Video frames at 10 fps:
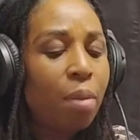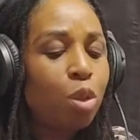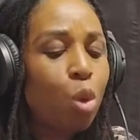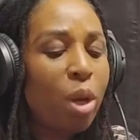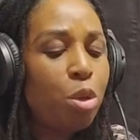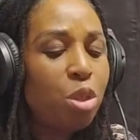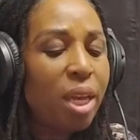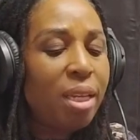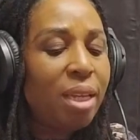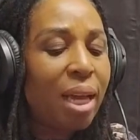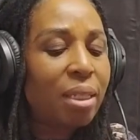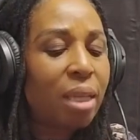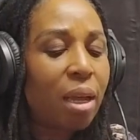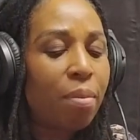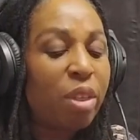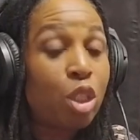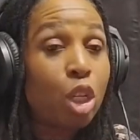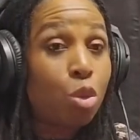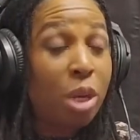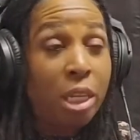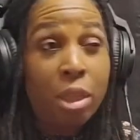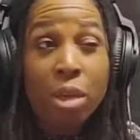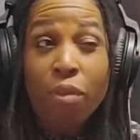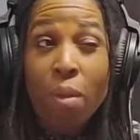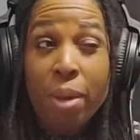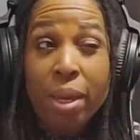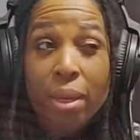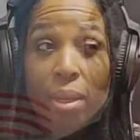So are you saying that it's not doing anything for me?